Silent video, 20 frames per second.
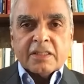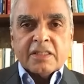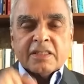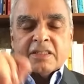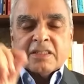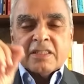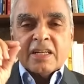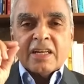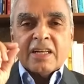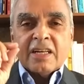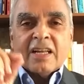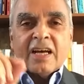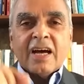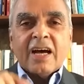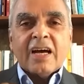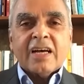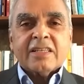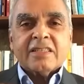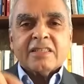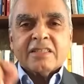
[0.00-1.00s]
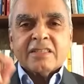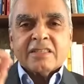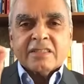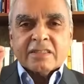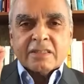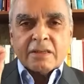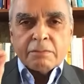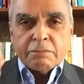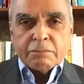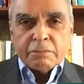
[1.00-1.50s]
is the last
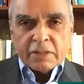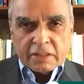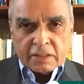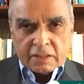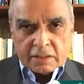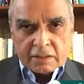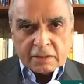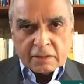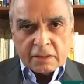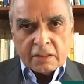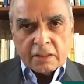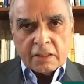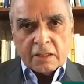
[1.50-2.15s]
symbol